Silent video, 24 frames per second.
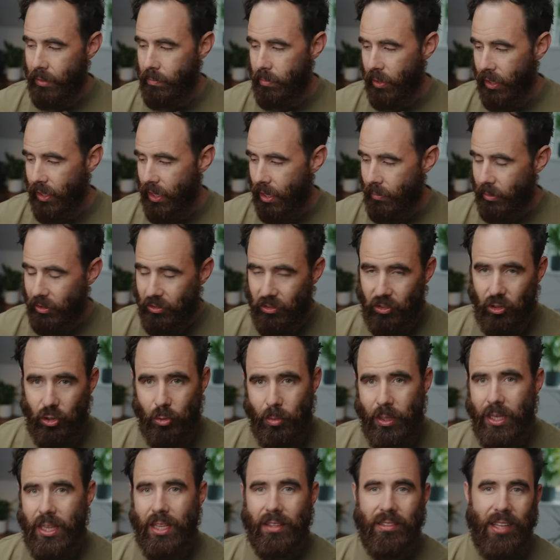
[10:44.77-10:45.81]
but I'm
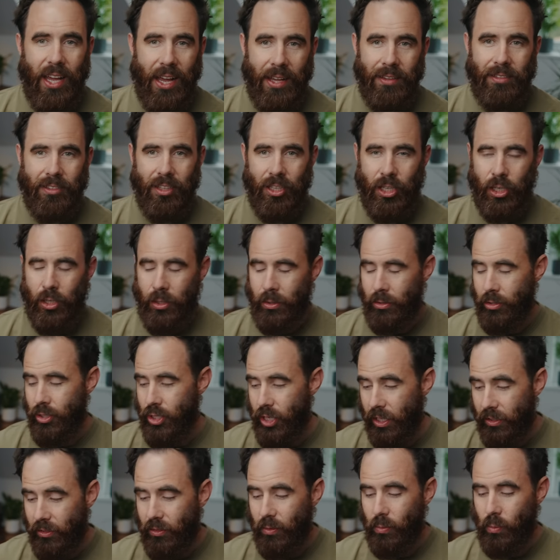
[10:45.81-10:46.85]
assuming this has to do
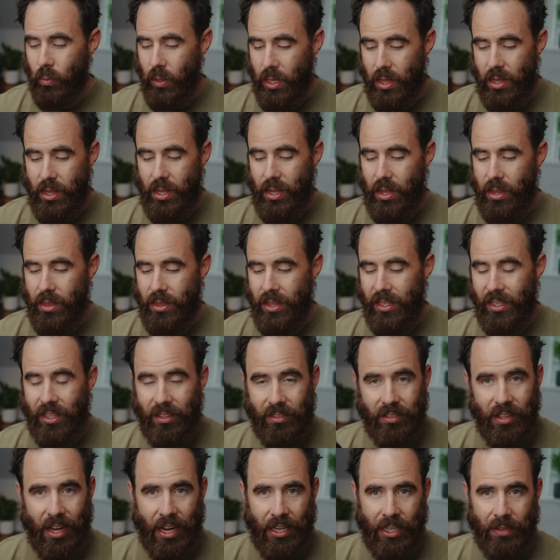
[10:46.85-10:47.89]
just with the
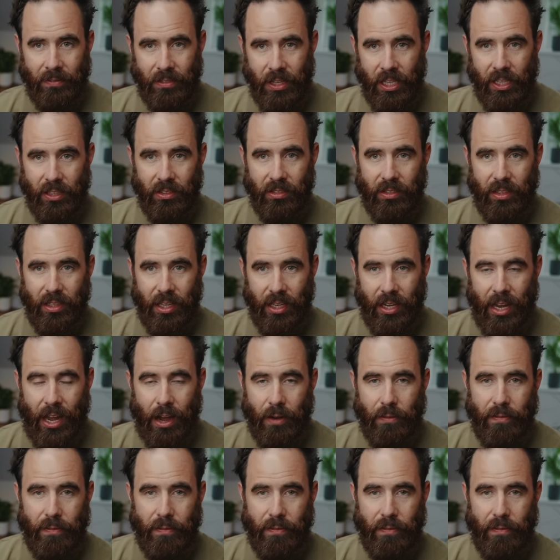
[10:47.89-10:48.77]
design of this and how